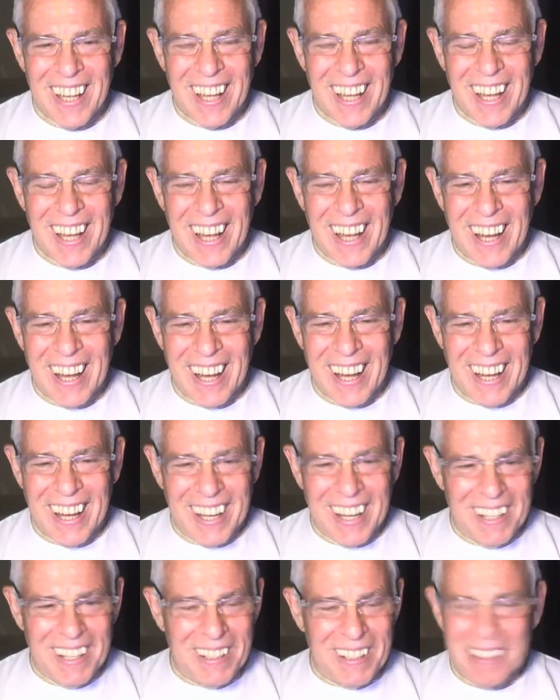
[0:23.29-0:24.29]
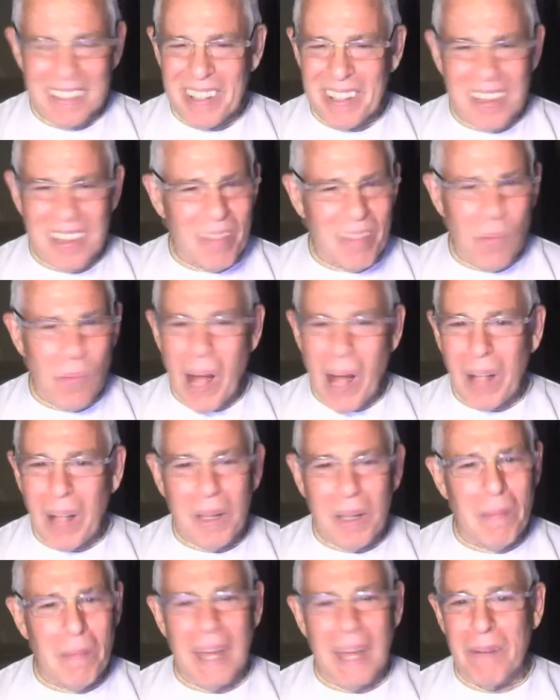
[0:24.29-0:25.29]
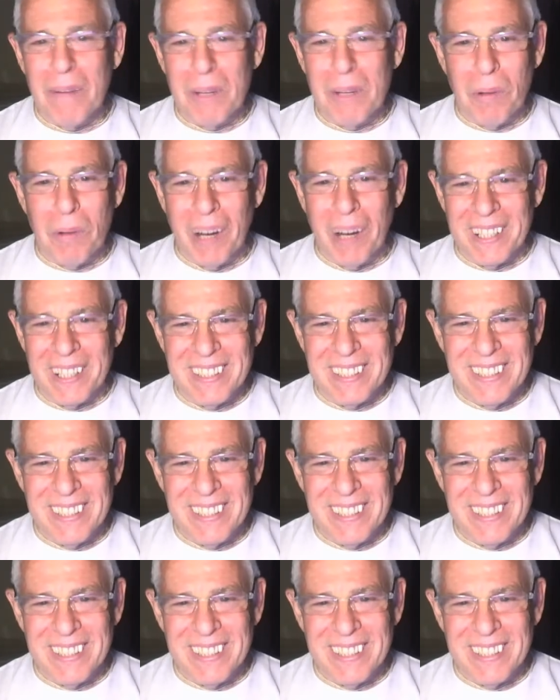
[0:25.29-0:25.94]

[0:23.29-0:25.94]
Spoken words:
Welcome, everyone.